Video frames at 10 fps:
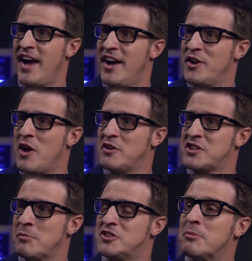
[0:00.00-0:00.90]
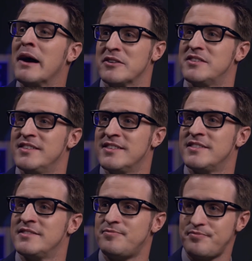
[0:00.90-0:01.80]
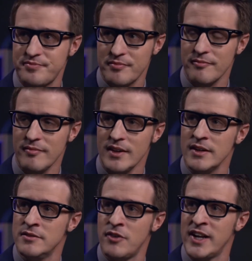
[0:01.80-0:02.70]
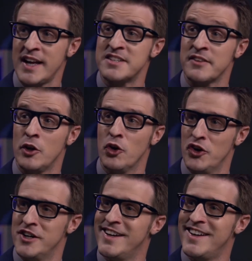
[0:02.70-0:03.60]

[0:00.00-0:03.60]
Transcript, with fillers: who knows so much about violating the law.